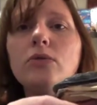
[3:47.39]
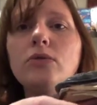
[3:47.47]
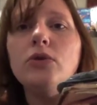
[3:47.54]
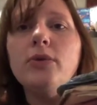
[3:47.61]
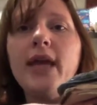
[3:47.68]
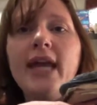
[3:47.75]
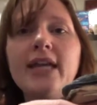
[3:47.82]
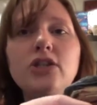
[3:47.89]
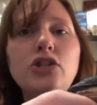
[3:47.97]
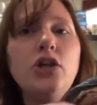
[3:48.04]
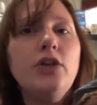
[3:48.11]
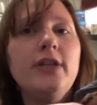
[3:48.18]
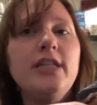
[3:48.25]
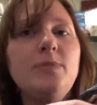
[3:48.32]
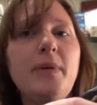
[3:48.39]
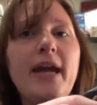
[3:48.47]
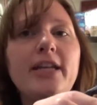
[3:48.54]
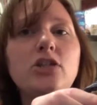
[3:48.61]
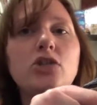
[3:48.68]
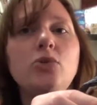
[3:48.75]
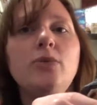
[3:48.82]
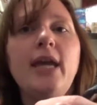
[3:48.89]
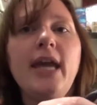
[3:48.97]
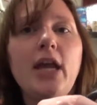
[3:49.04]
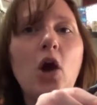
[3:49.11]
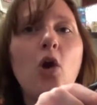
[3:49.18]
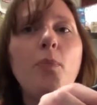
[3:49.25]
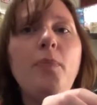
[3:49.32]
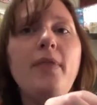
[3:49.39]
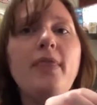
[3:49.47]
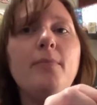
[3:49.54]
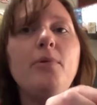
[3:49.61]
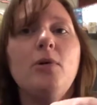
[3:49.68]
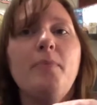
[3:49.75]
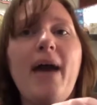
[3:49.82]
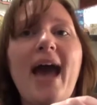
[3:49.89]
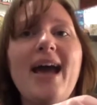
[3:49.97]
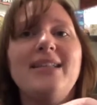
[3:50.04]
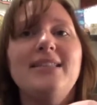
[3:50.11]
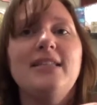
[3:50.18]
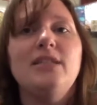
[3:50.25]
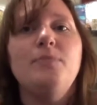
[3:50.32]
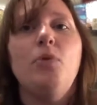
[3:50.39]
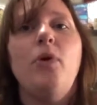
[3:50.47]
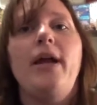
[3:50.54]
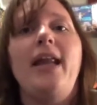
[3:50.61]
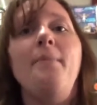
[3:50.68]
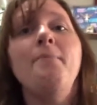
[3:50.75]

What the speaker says: You can't turn these pages, you can't open the book past this point.